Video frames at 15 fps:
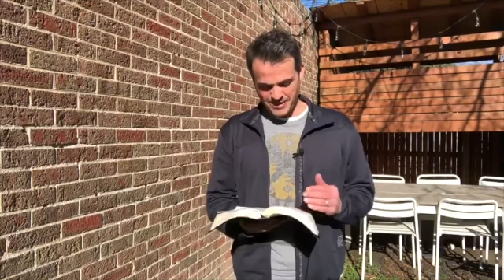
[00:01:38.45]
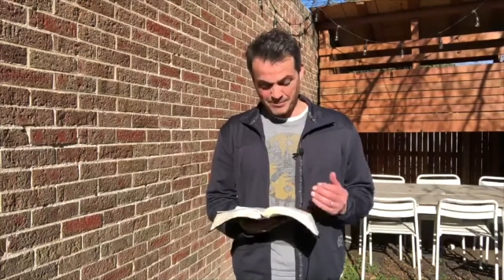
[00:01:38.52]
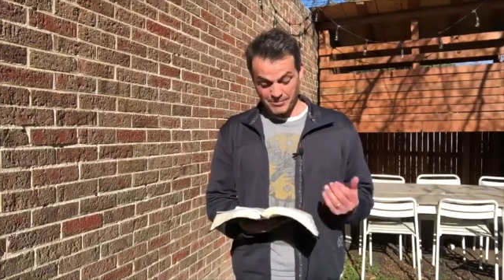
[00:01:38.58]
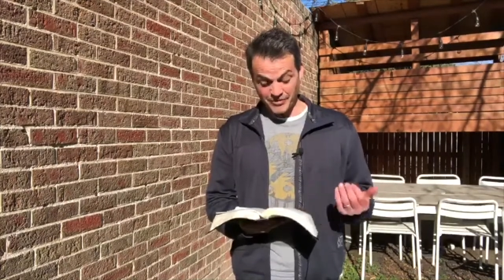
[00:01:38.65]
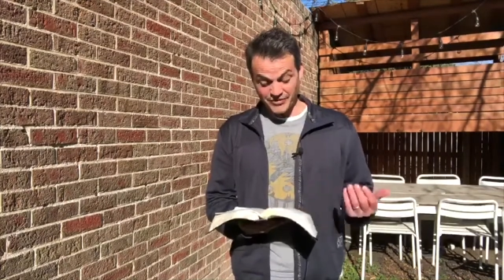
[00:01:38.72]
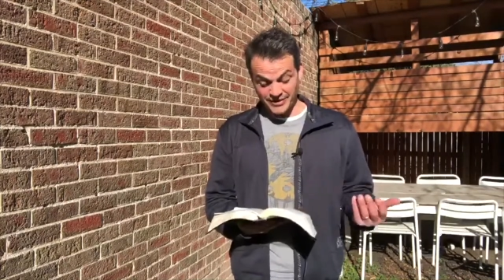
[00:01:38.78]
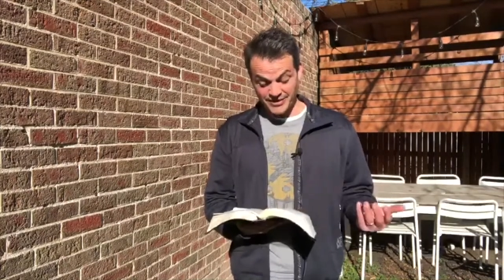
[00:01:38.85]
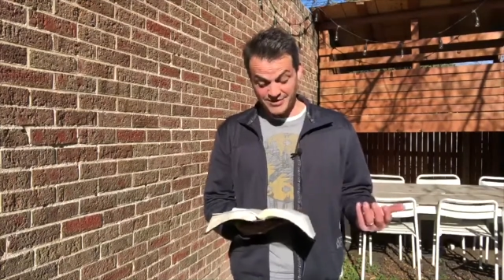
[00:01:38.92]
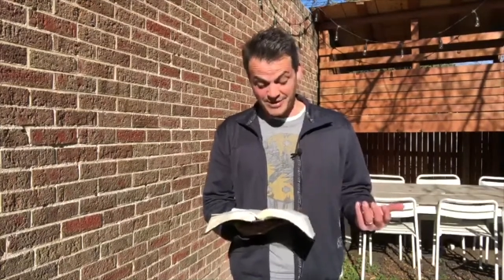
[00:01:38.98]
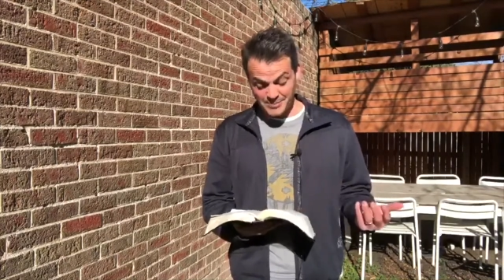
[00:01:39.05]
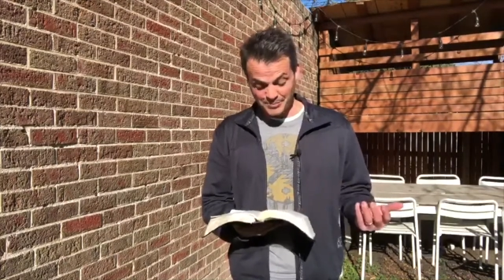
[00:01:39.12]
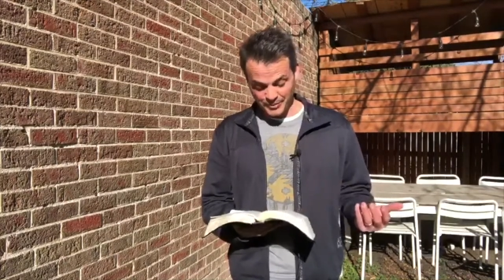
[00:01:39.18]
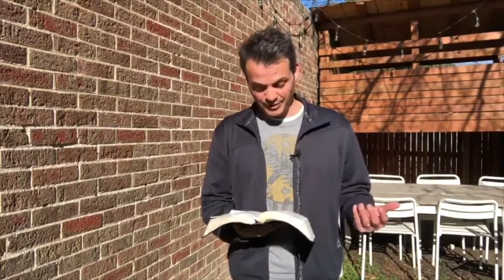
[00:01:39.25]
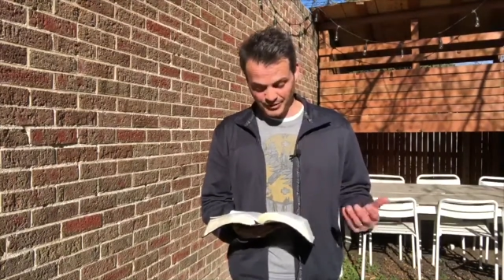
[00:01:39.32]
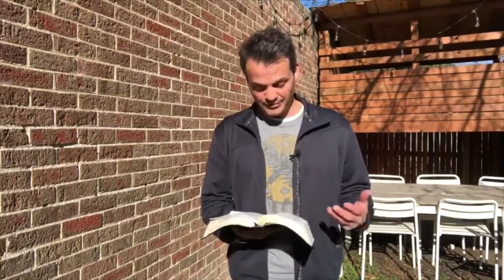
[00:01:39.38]
but the
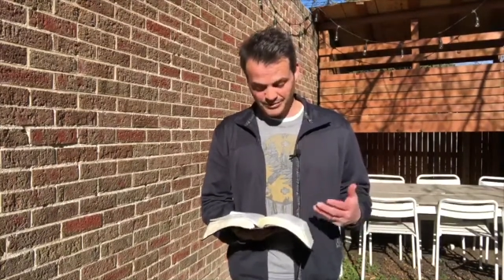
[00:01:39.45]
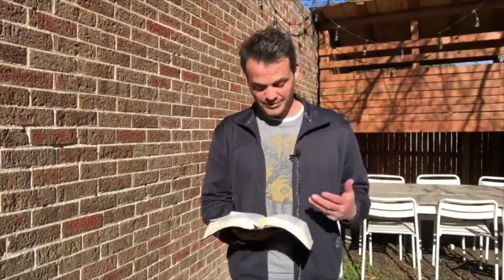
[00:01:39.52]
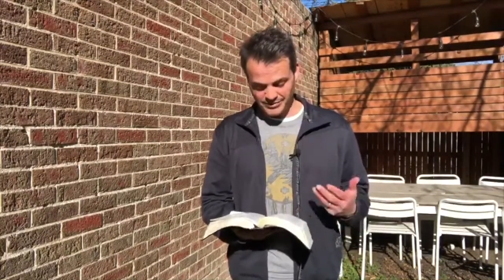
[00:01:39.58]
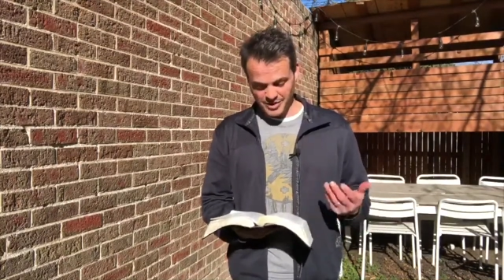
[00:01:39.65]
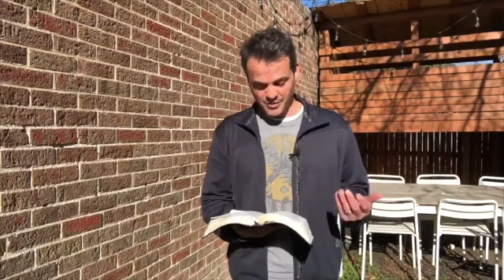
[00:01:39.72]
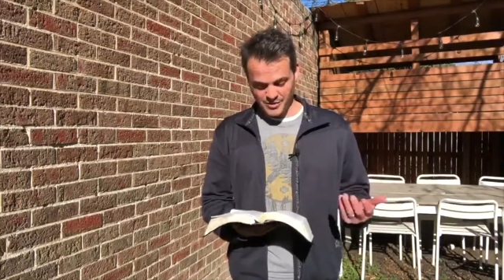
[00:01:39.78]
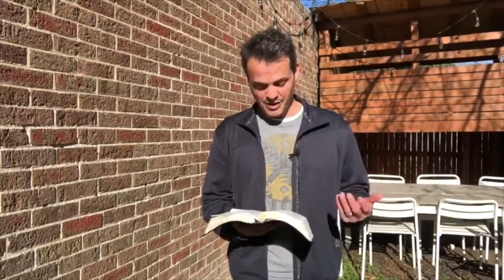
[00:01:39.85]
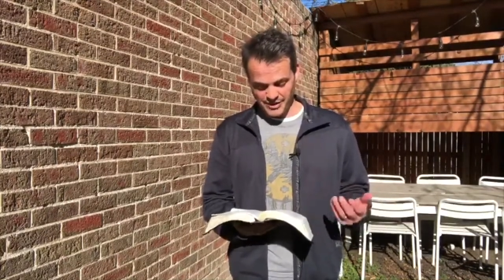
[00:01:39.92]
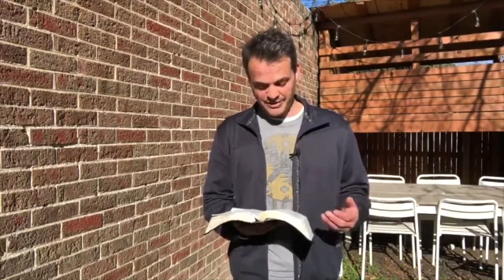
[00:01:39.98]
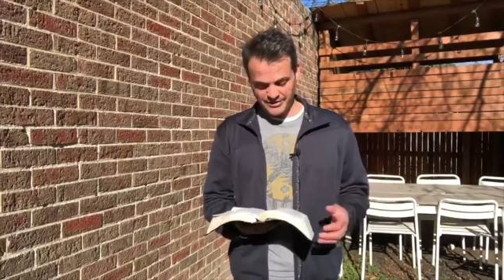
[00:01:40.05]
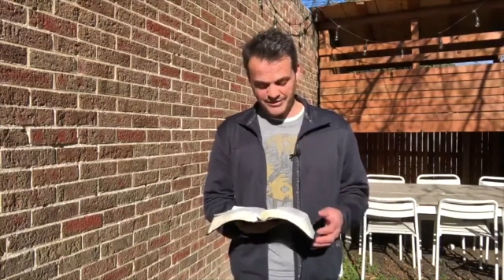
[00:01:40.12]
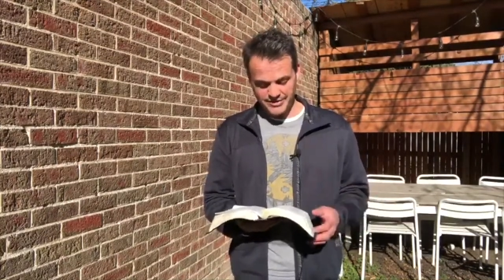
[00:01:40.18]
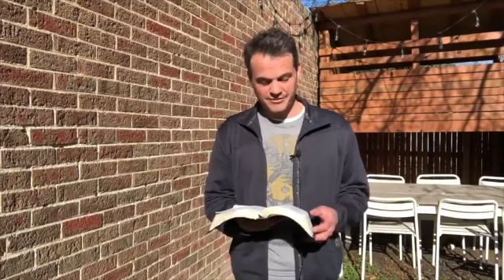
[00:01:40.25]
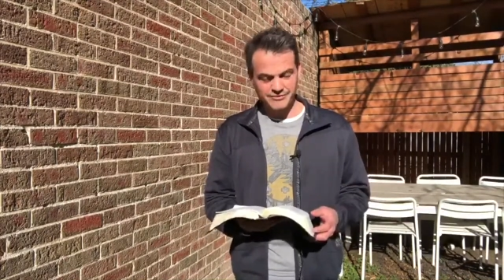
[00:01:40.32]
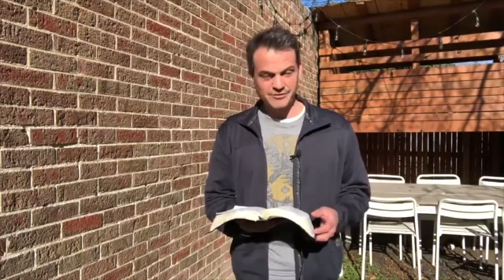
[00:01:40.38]
simple go on and
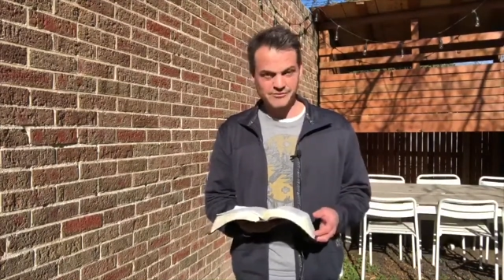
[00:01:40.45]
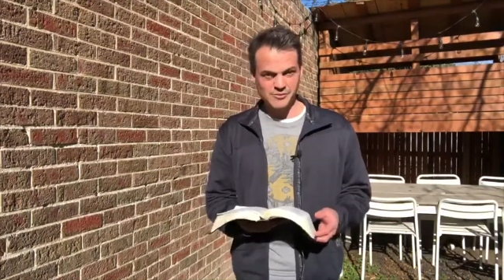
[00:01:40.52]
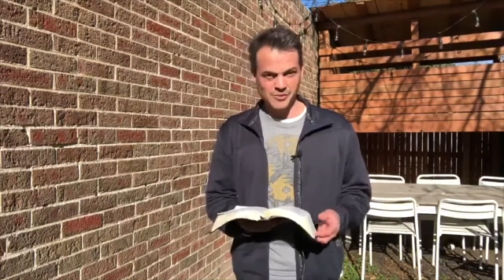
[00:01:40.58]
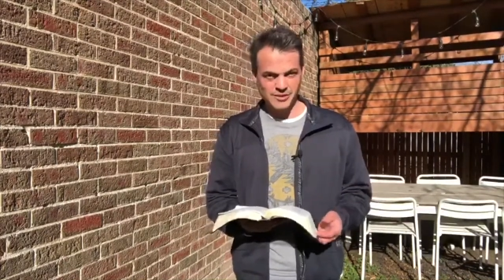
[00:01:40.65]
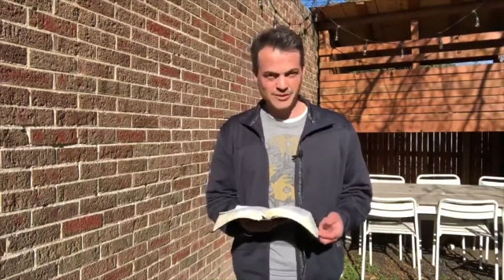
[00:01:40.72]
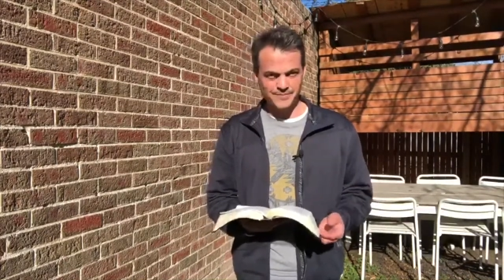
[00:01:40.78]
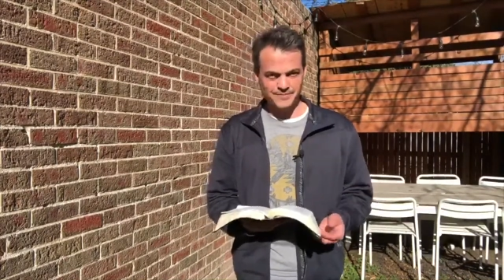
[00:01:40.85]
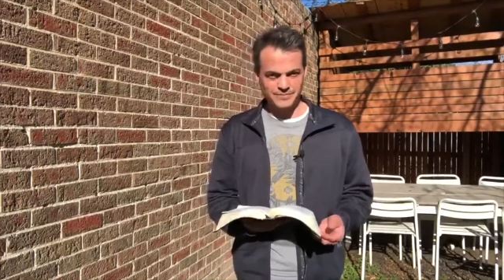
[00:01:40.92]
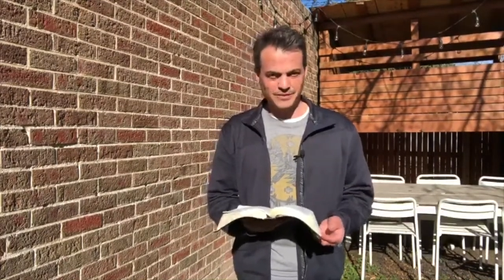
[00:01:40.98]
suffer for it.